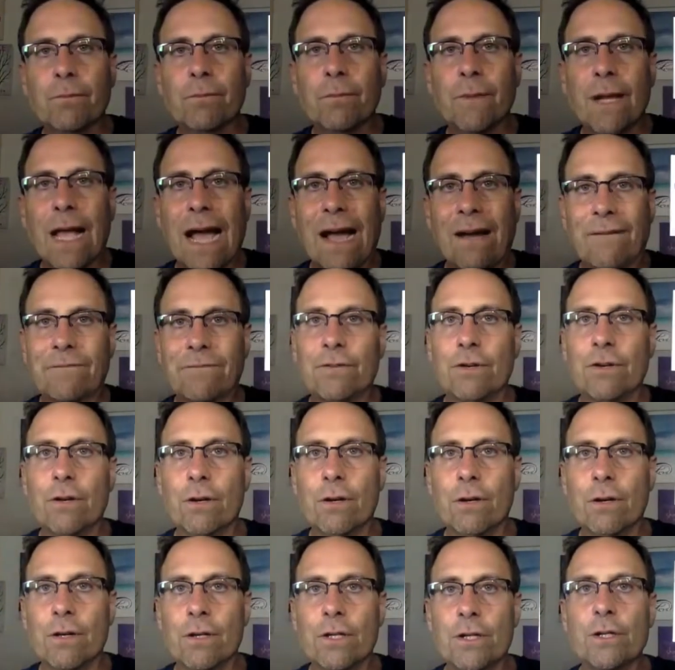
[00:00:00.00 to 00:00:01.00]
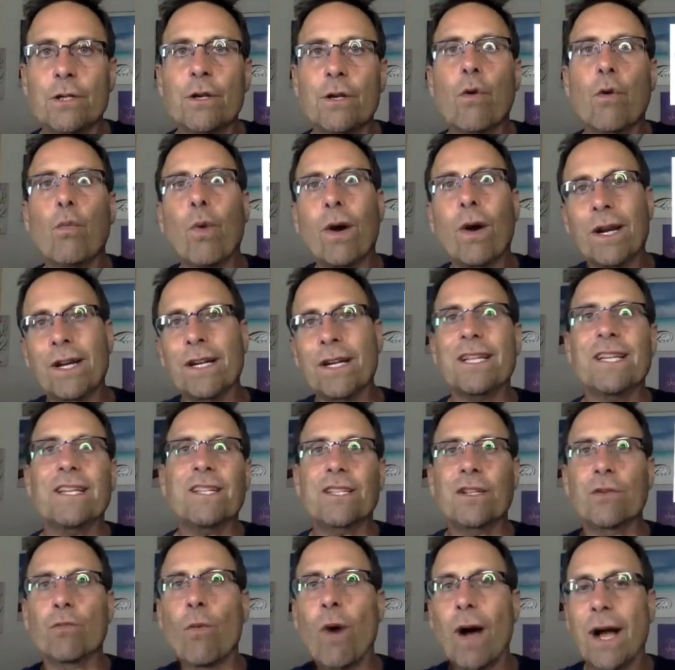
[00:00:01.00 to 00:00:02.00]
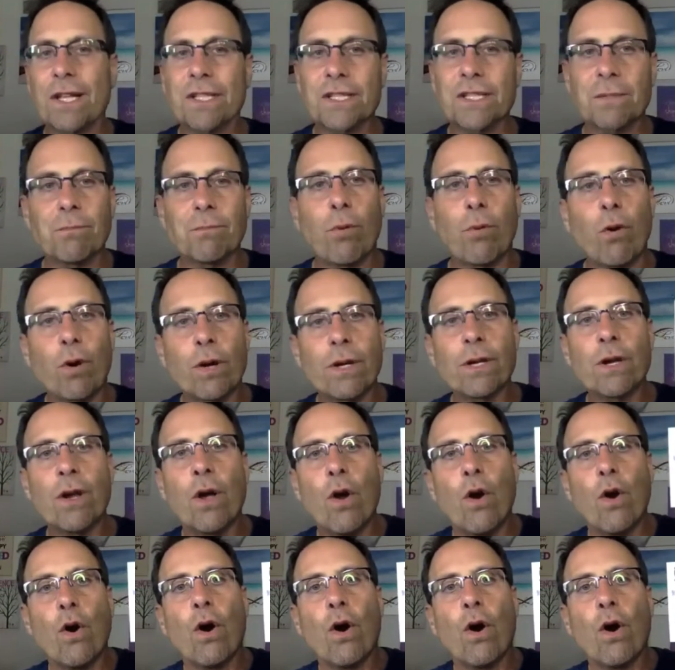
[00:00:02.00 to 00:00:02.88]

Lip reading: after you know what it is and why it's important,